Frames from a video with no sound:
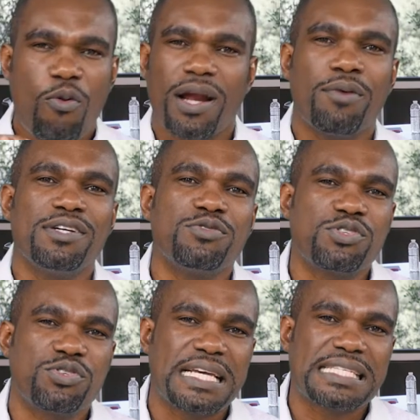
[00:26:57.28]
What I want to
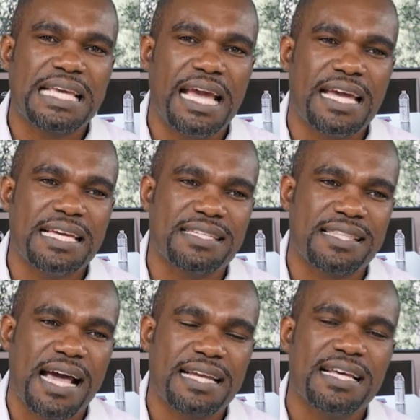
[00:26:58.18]
stress here is
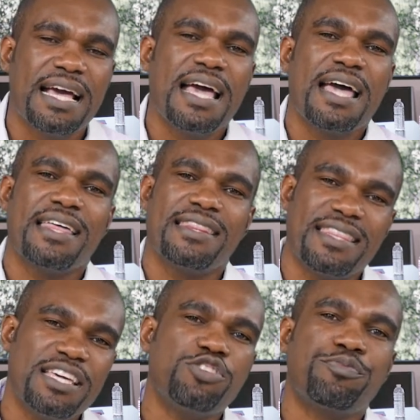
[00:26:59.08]
that
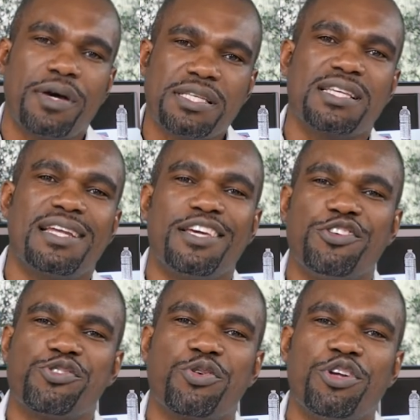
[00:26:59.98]
this person
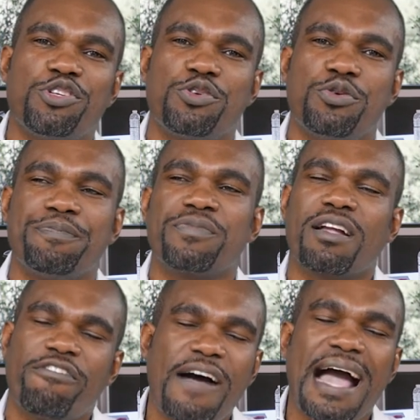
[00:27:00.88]
is going to
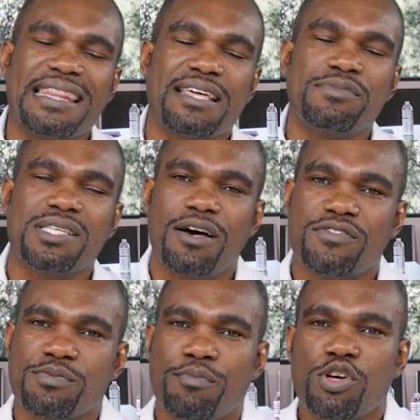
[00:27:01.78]
find
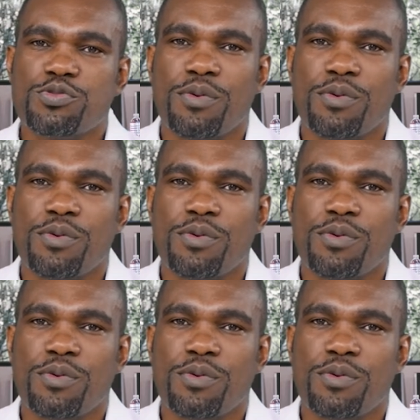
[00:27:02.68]
themselves most